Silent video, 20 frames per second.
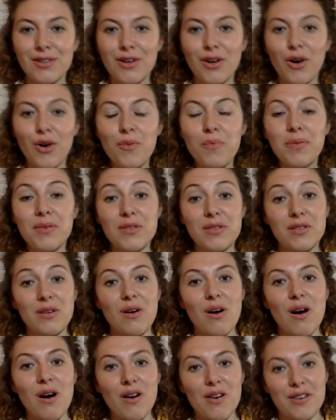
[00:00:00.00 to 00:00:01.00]
opens
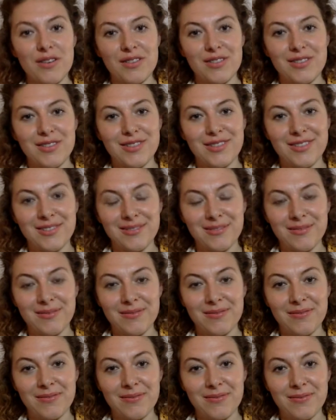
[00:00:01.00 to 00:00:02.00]
our hearts.
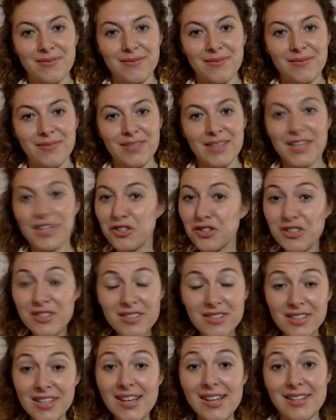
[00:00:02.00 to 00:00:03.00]
It
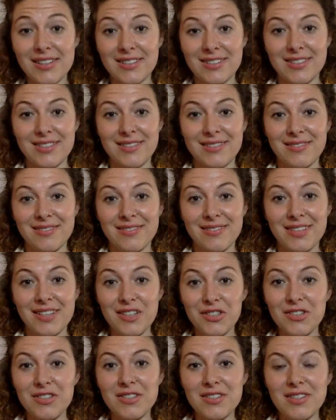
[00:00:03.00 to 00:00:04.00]
just does. It
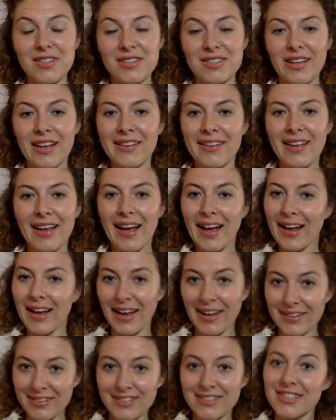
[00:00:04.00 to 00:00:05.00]
just does. And
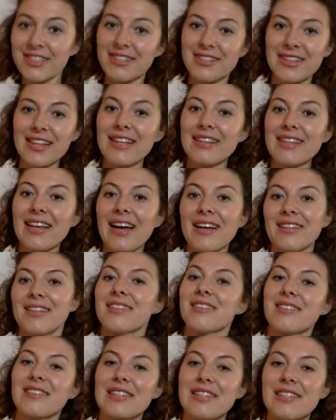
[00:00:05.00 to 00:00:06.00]
just let that
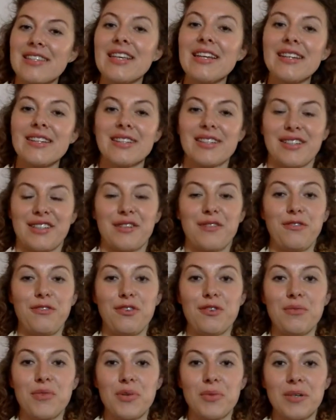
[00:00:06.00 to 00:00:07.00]
sink for
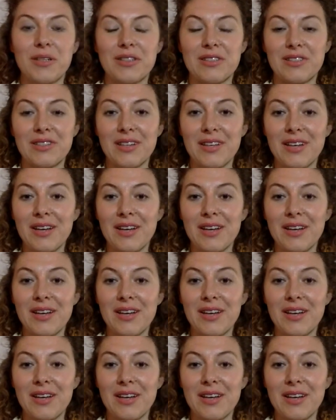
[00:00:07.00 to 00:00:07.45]
a moment.